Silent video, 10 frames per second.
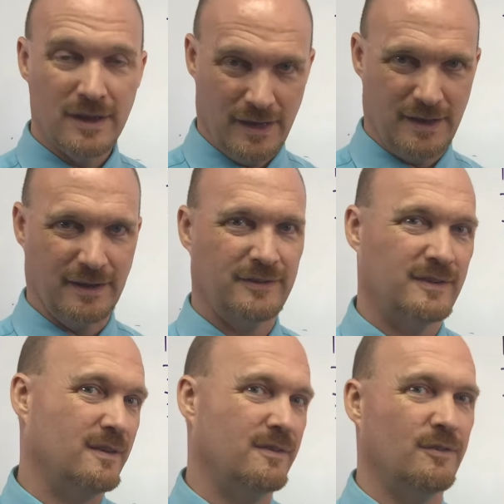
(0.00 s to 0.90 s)
an
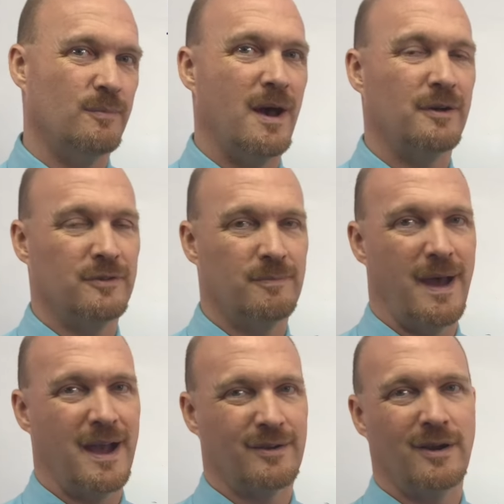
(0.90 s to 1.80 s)
extensive amount of
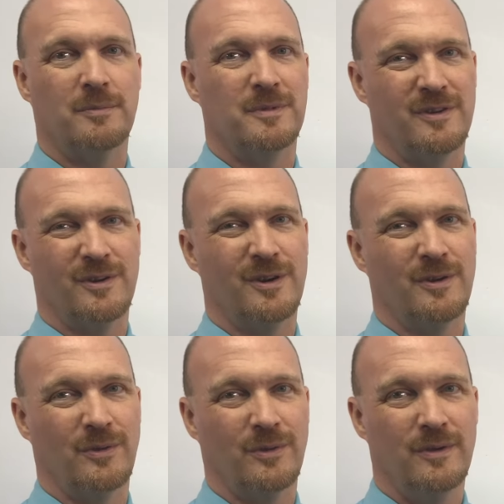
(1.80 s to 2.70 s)
background material.